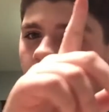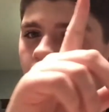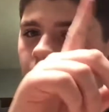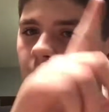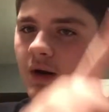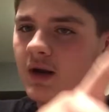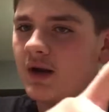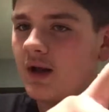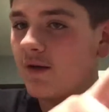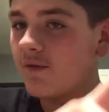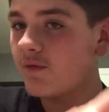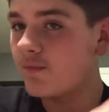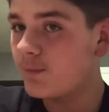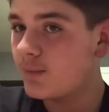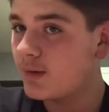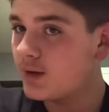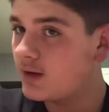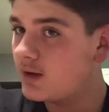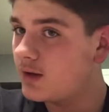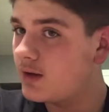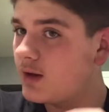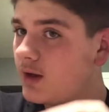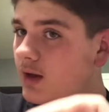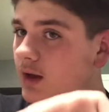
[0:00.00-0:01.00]
But
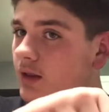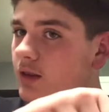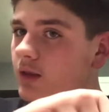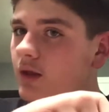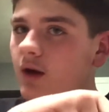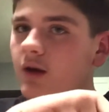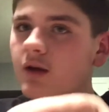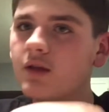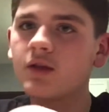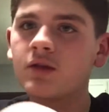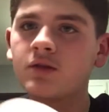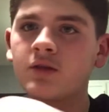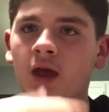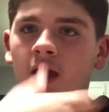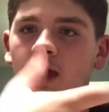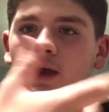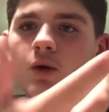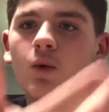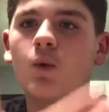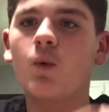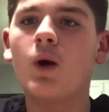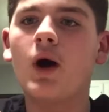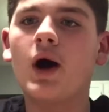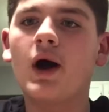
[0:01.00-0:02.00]
it does take
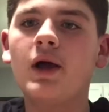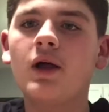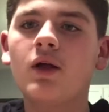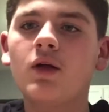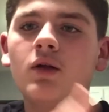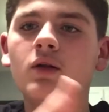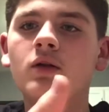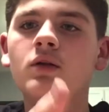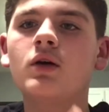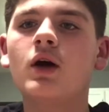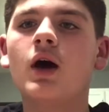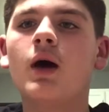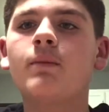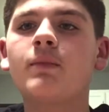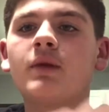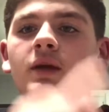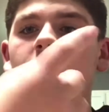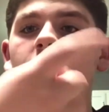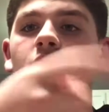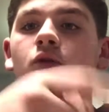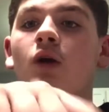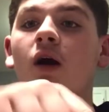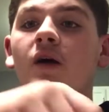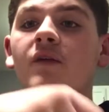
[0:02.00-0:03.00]
a while. I
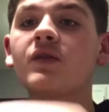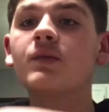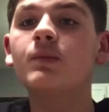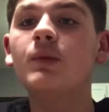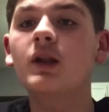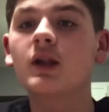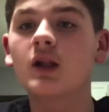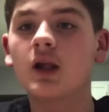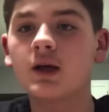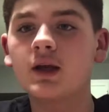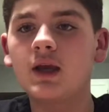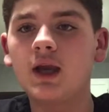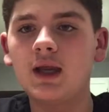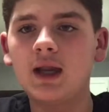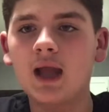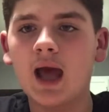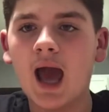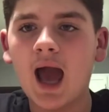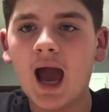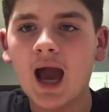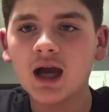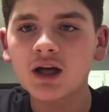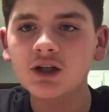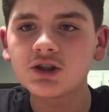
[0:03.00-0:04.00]
mean, you have to be lucky to
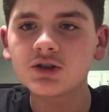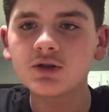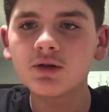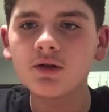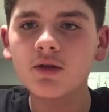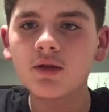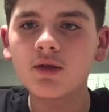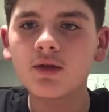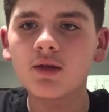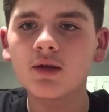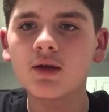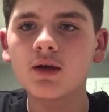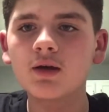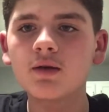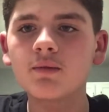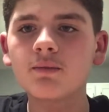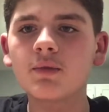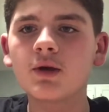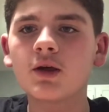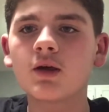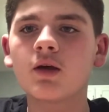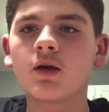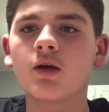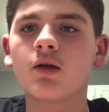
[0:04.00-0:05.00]
actually see it,
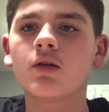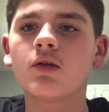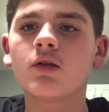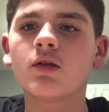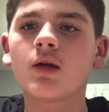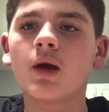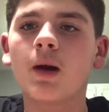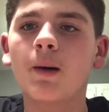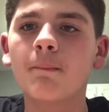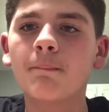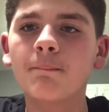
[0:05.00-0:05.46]
because